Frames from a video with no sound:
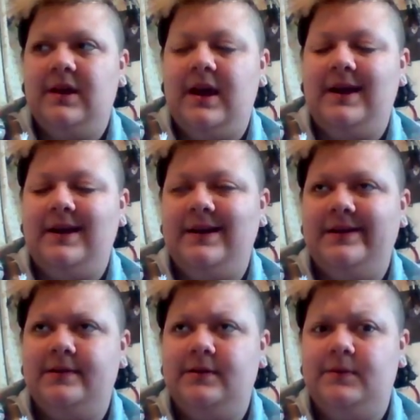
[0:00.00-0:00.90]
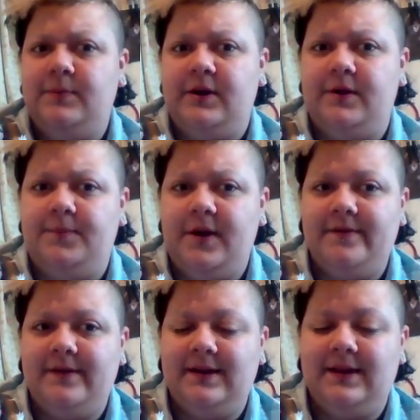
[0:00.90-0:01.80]
and Prada
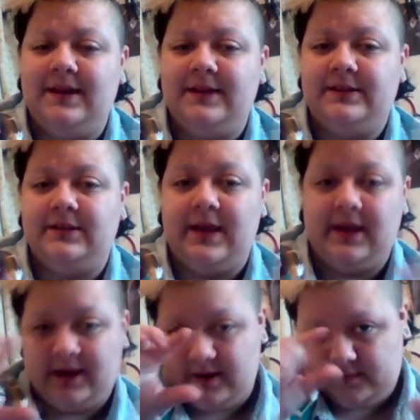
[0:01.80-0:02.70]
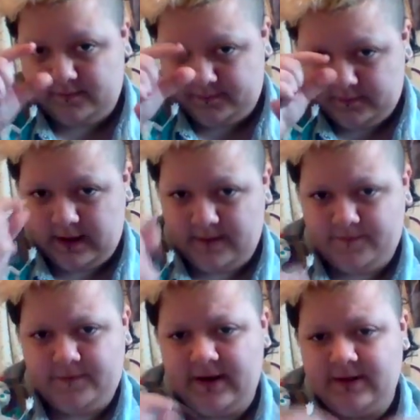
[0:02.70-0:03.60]
Perry, it's their kind of hip
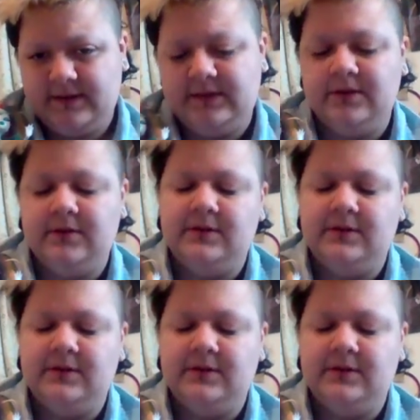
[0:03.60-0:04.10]
fins.